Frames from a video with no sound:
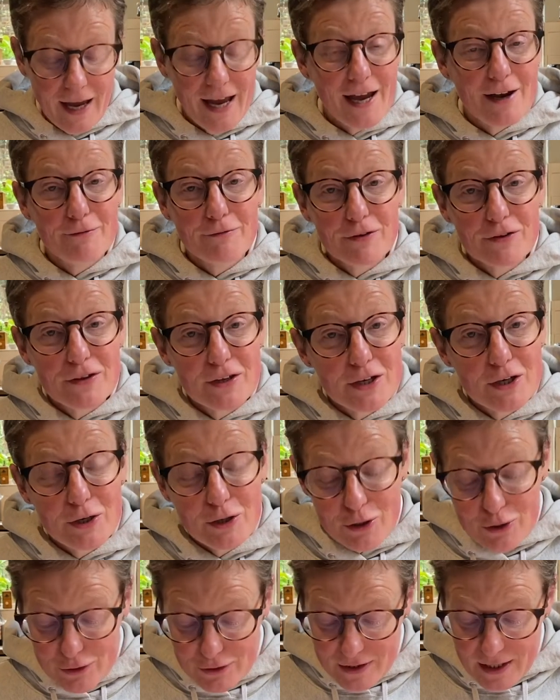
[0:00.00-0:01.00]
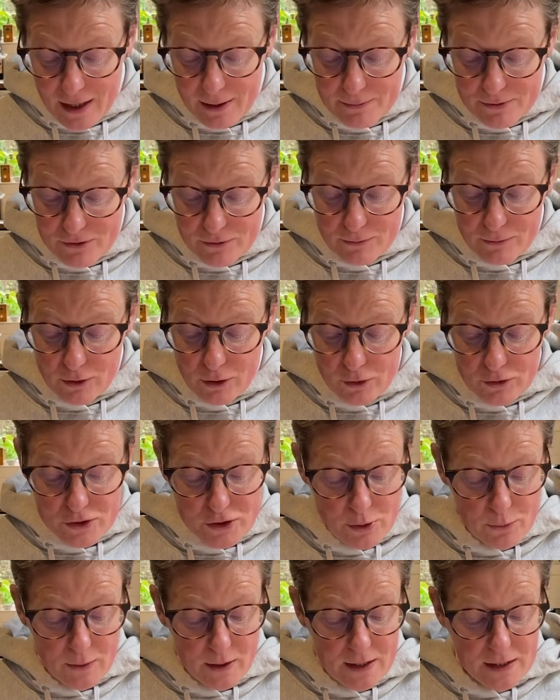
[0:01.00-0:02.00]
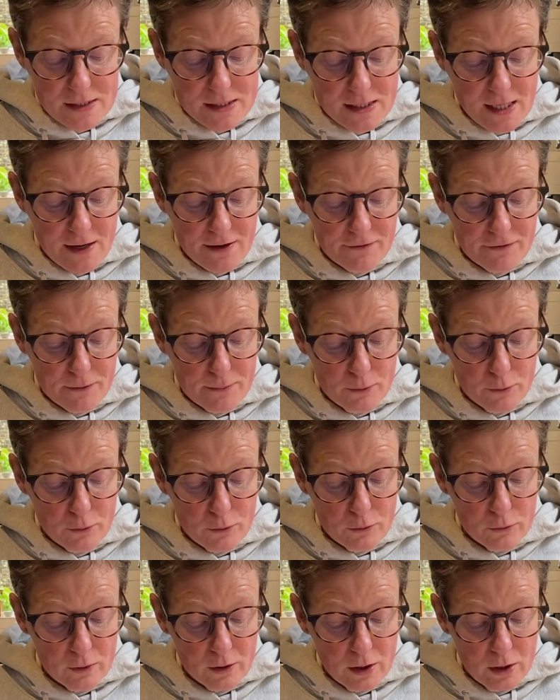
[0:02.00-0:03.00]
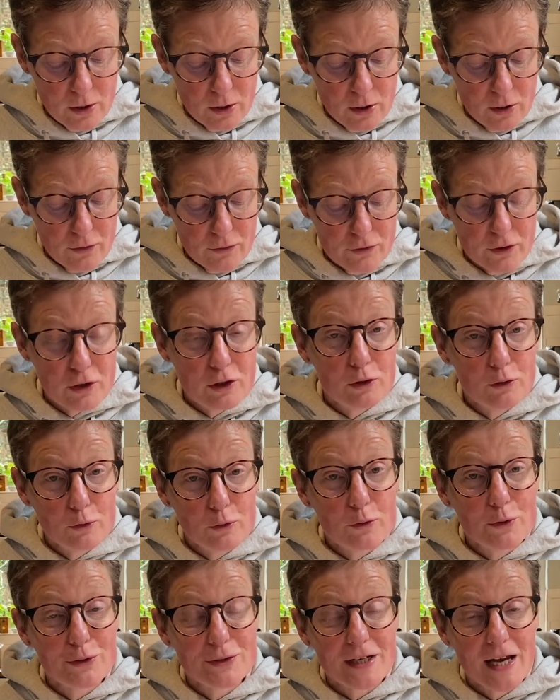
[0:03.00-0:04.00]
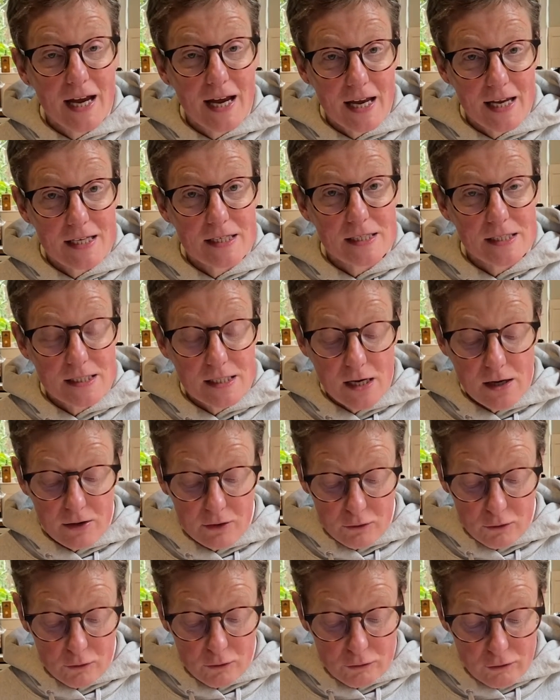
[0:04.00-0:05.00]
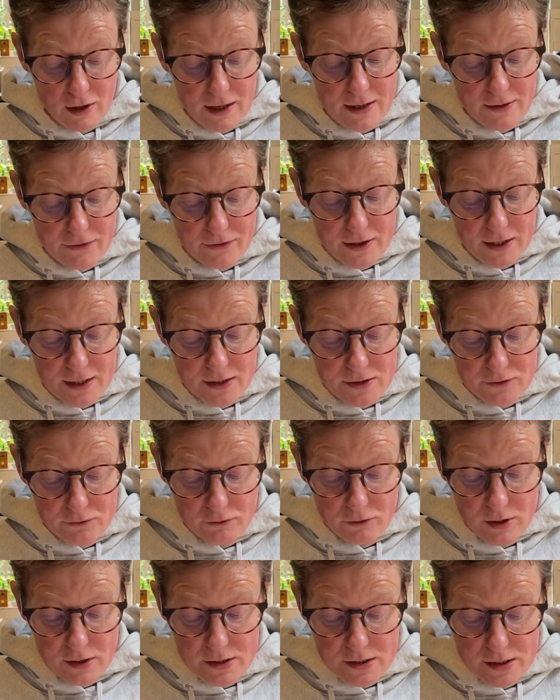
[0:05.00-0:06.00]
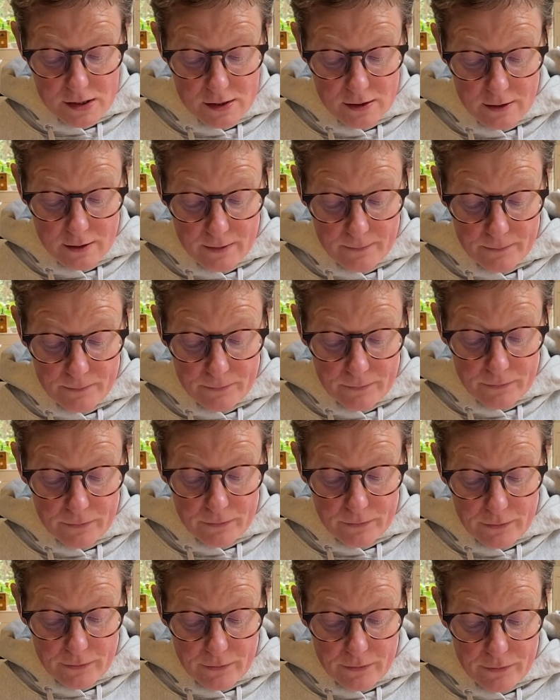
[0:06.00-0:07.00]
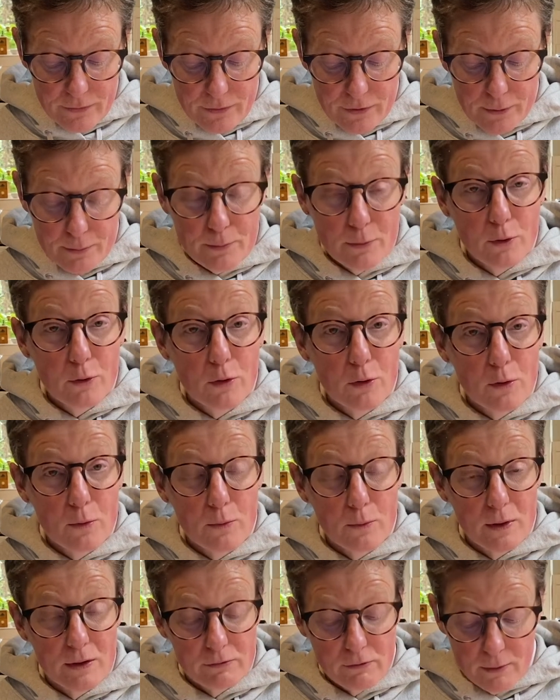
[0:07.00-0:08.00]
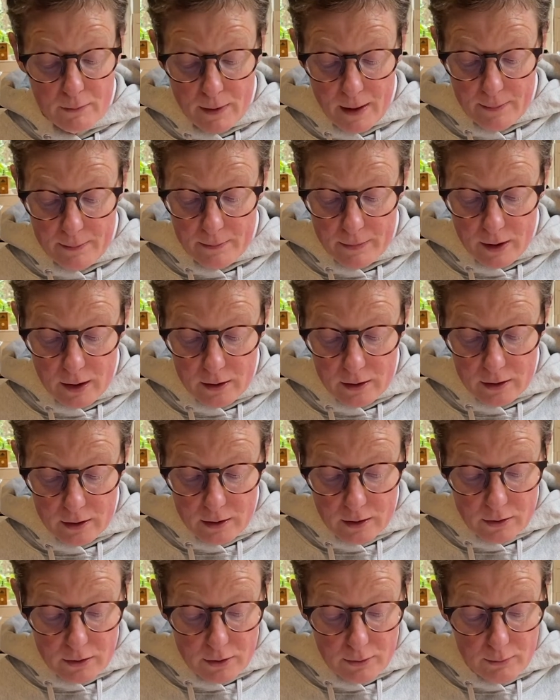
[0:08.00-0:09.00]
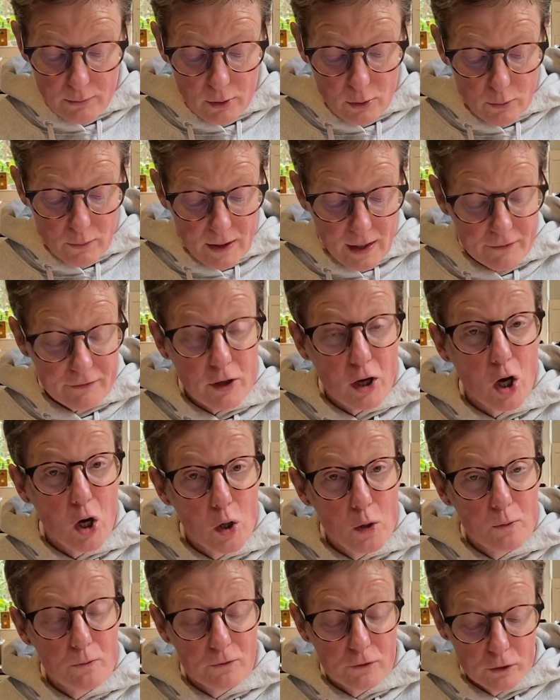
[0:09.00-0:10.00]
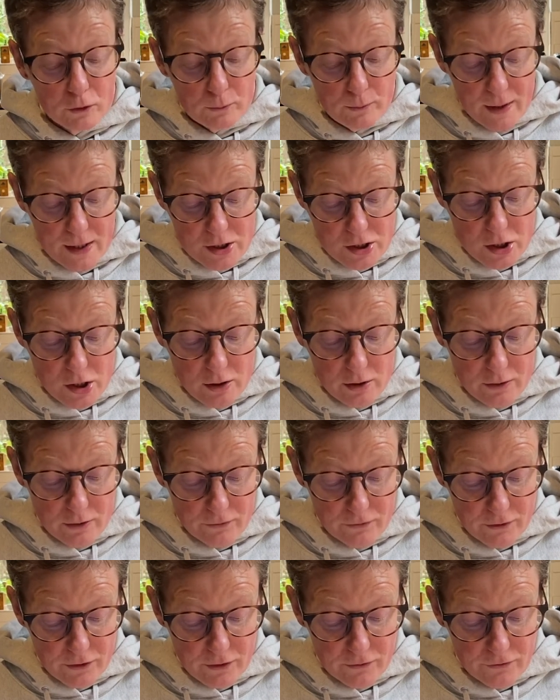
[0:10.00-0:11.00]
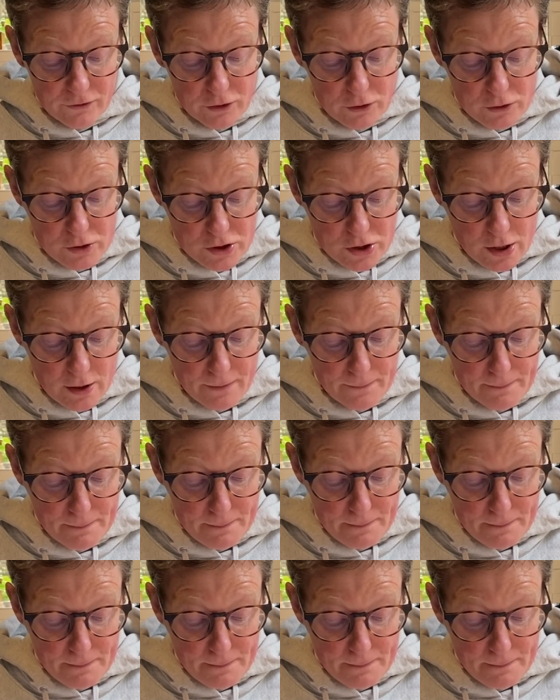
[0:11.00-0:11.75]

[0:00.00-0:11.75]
Everything good comes from God, so we can say of them all, the Lord has done great things for us. The more we remember, the more we have a hopeful measure for the future.